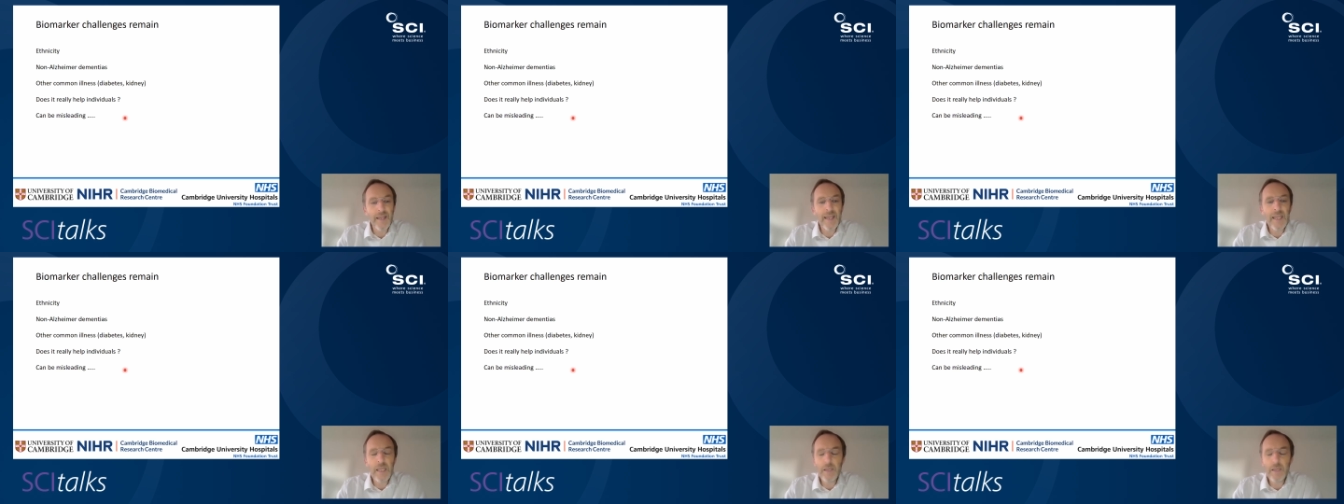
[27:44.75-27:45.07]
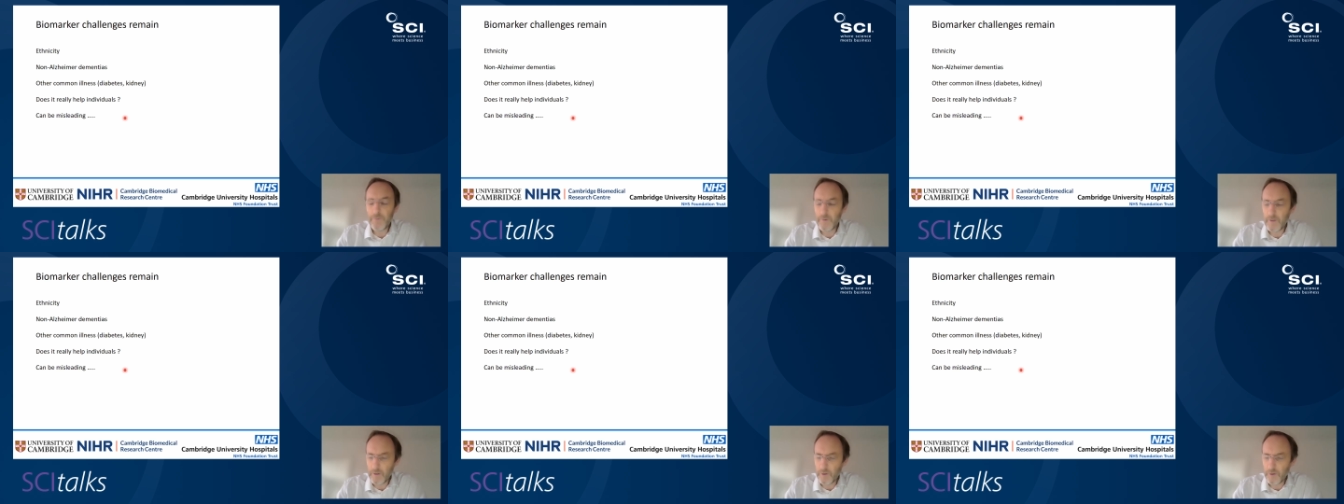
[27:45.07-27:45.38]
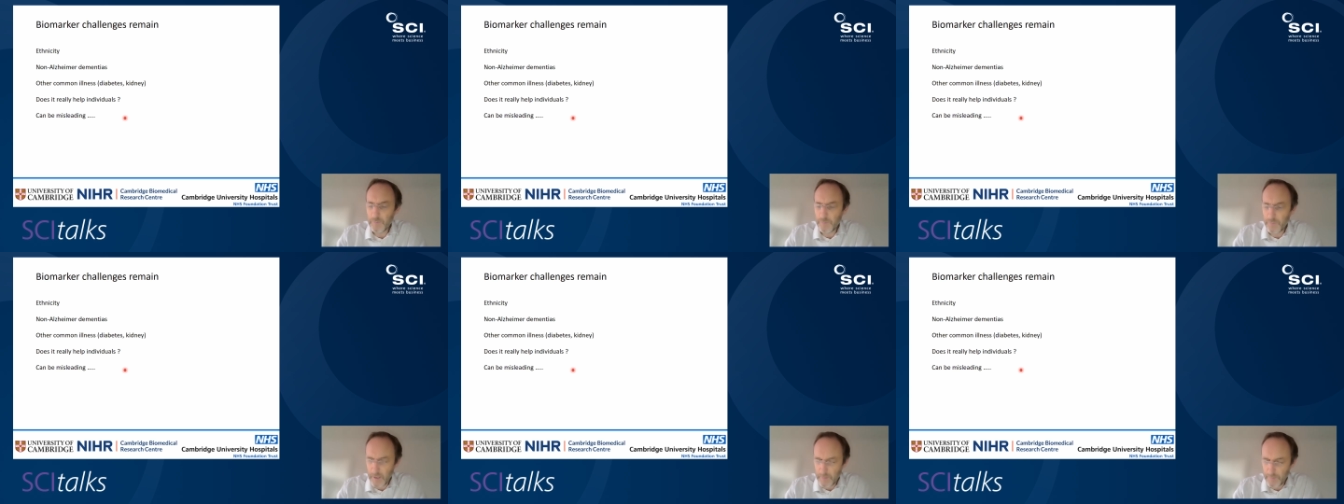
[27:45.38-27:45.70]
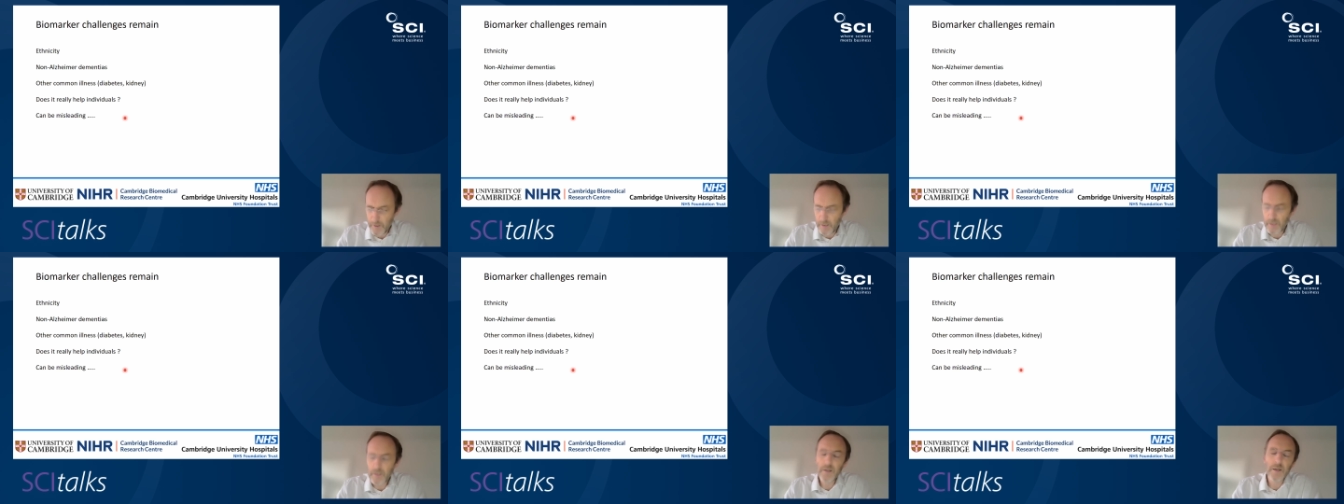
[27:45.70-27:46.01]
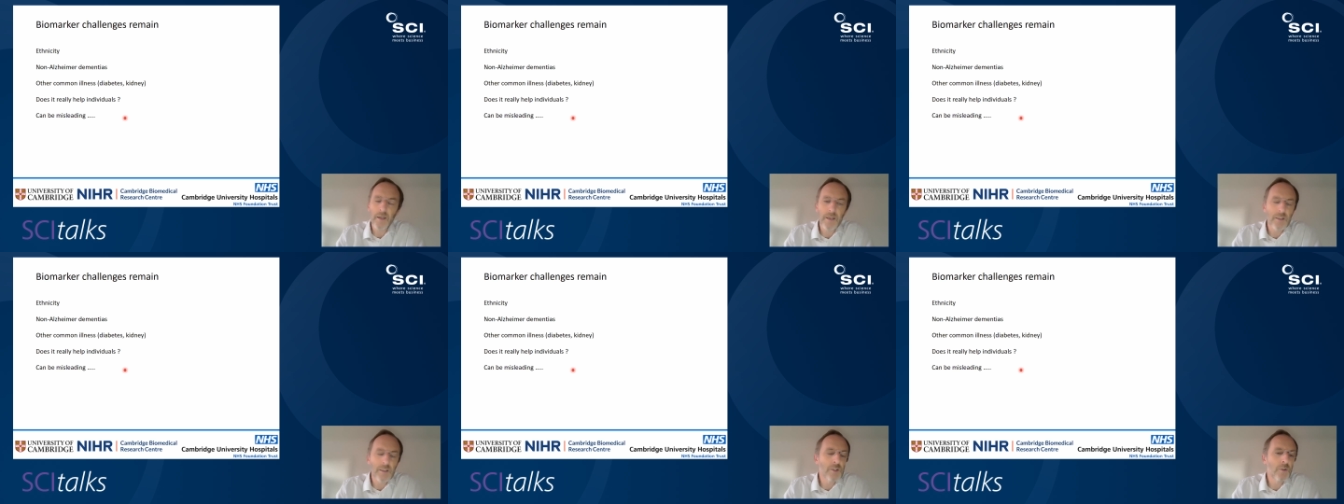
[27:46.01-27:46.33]
even a good biomarker
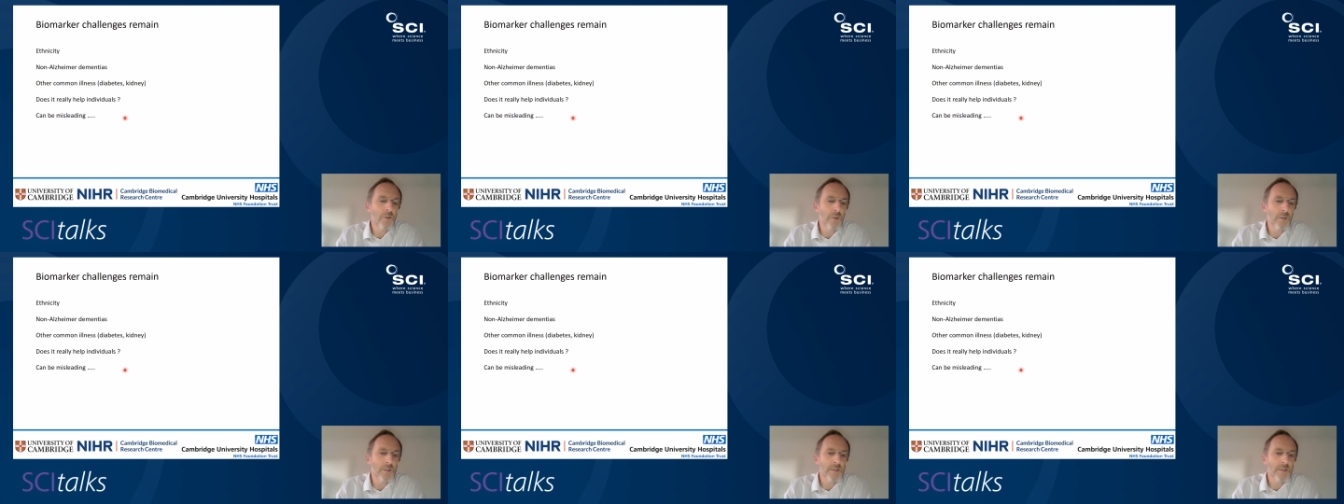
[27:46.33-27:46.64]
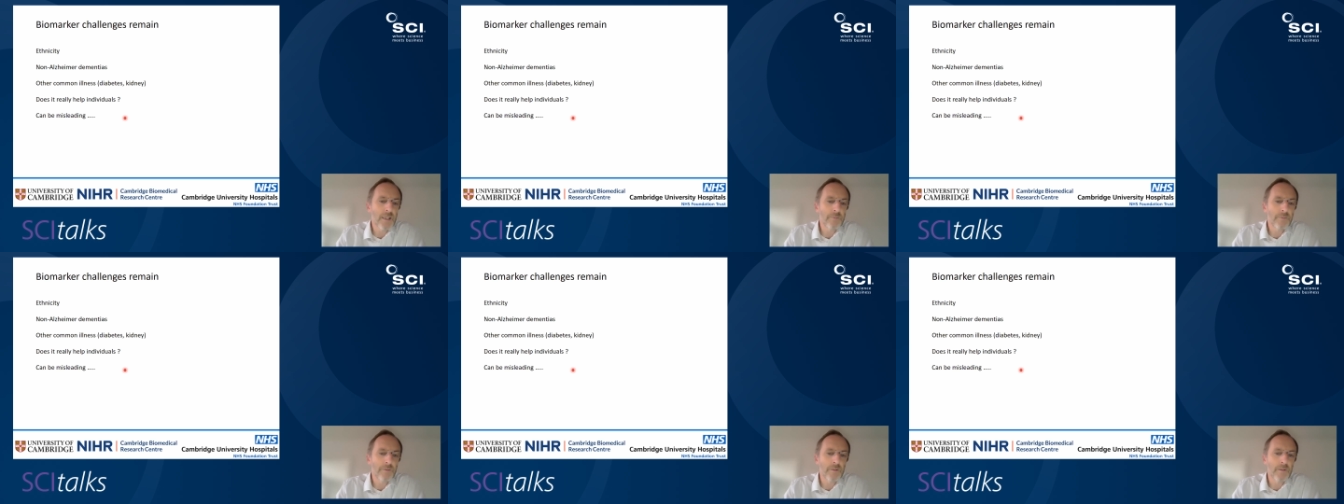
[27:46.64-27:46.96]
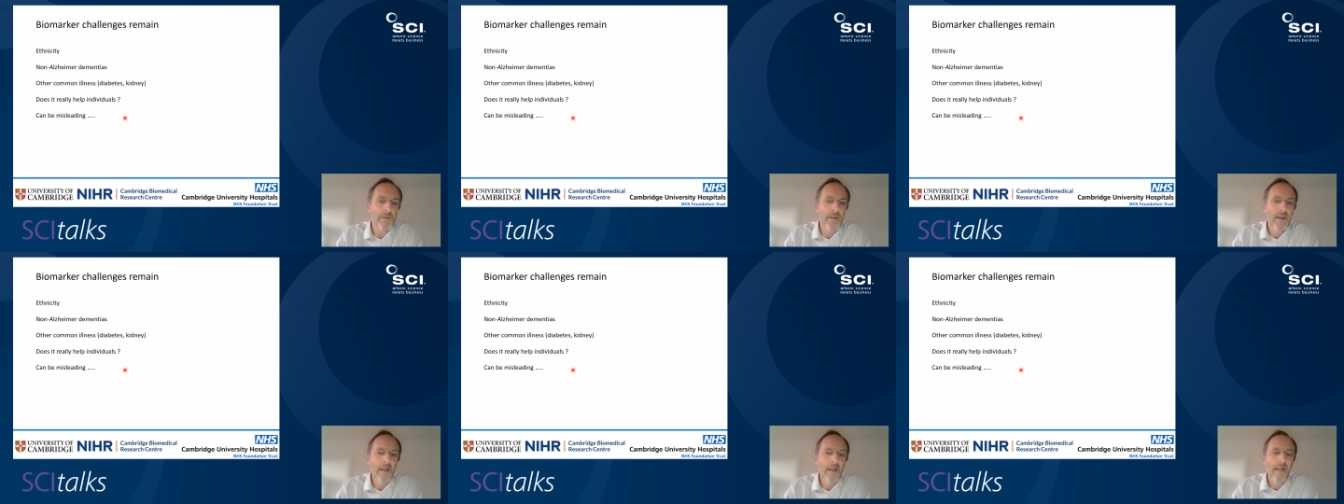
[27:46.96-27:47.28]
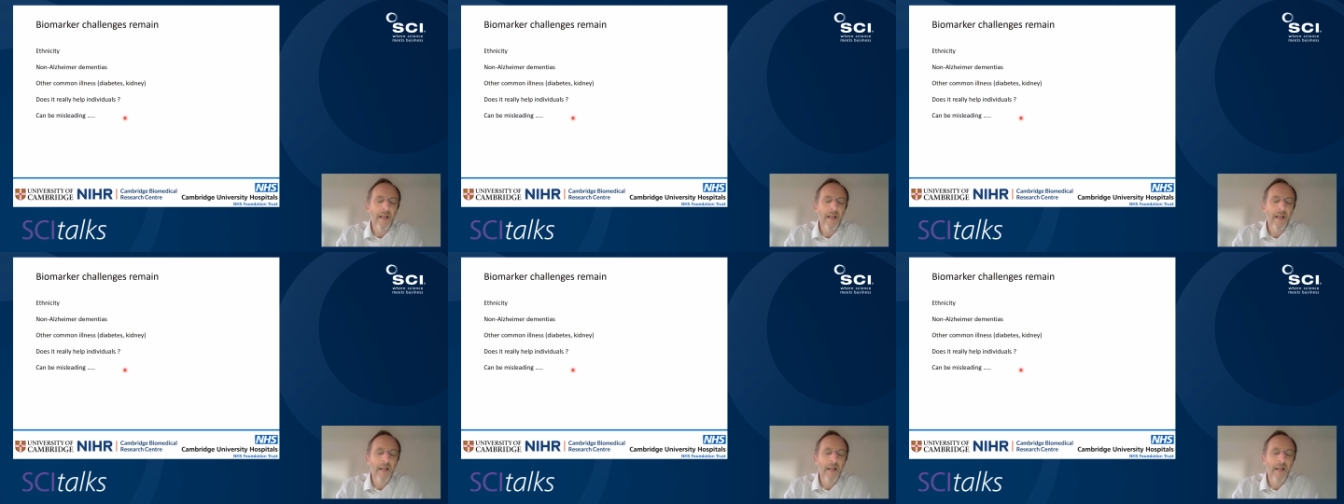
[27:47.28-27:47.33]
like 217